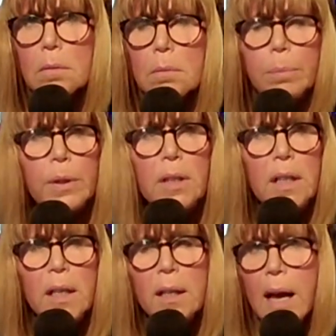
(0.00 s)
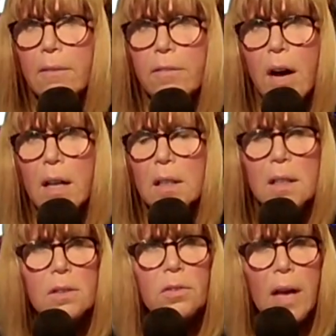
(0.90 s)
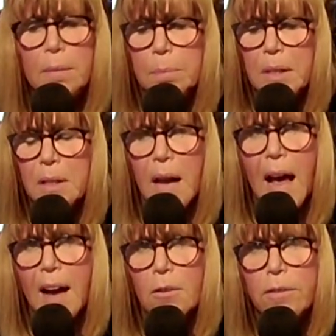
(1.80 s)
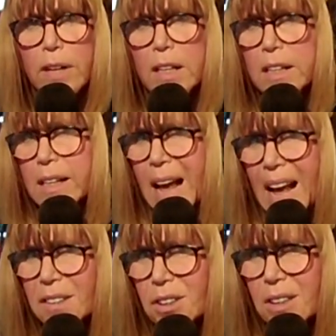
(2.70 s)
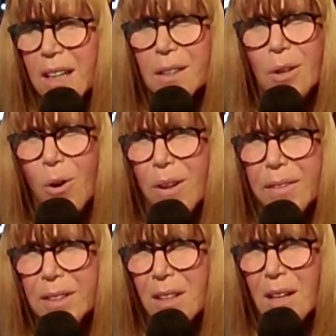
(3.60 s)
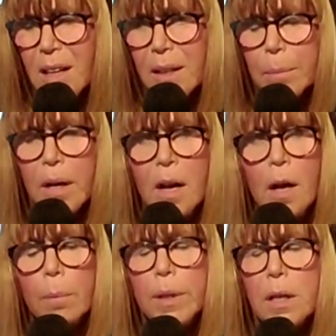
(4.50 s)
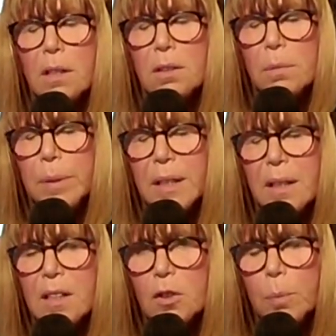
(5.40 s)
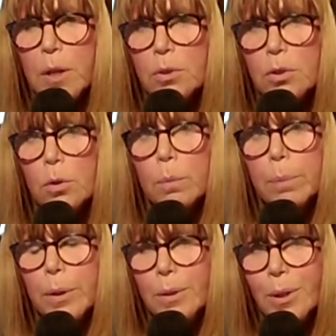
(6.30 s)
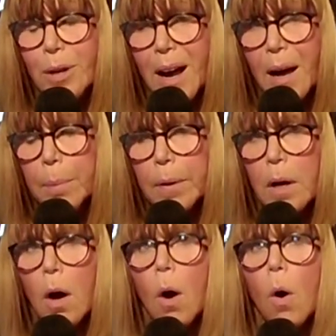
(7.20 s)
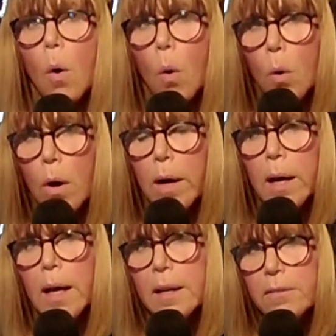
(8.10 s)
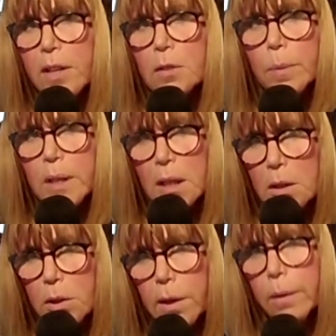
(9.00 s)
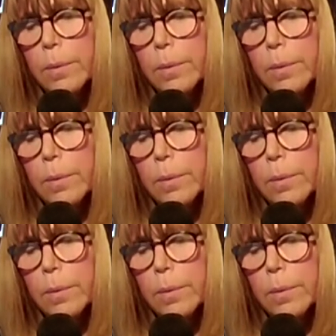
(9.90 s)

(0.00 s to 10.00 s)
Bullying and violence and being aggravated and agitated all the time because you're being exposed to bullcrap, or an investment in you